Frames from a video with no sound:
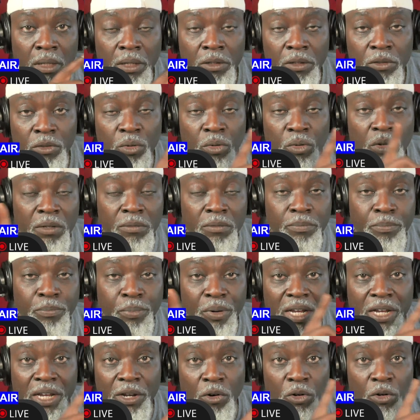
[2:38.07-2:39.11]
You can
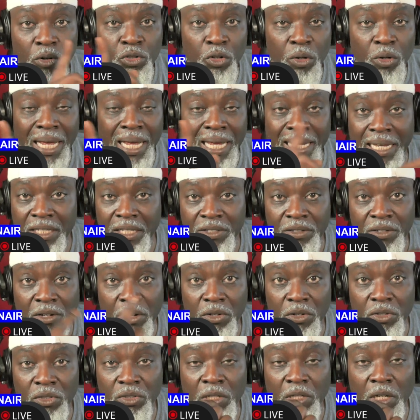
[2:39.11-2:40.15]
pray all you like. It's not going
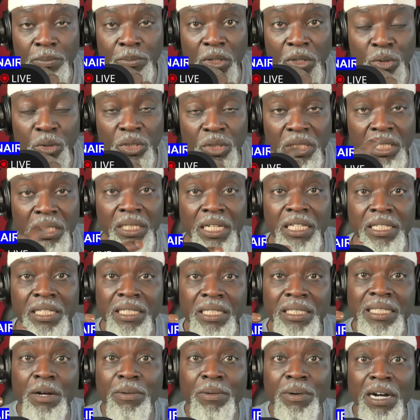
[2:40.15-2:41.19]
to stop the looting. It is
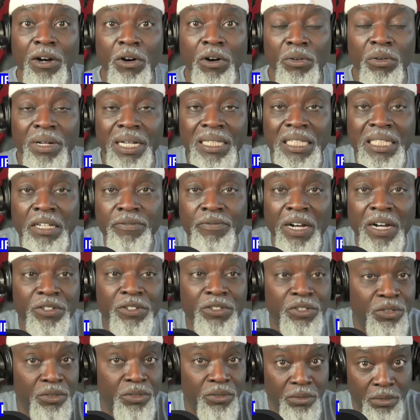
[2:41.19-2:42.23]
our collective
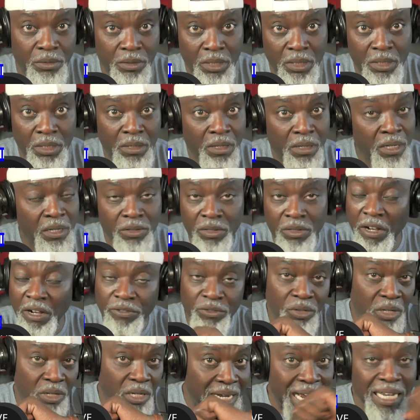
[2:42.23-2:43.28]
action. You have to
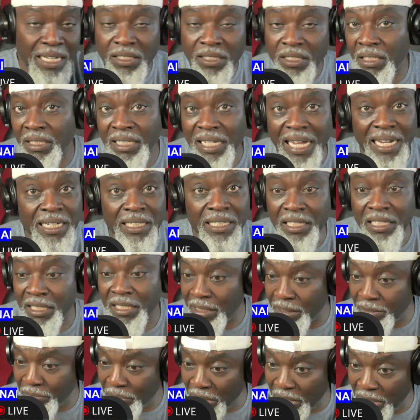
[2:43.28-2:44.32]
cast aside this
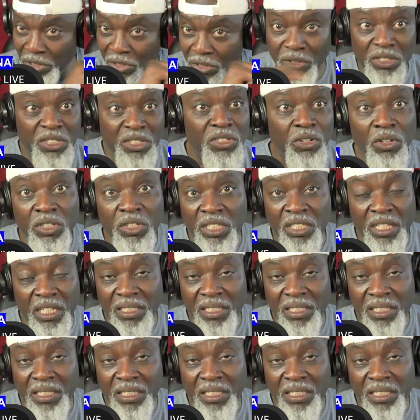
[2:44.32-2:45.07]
religious nonsense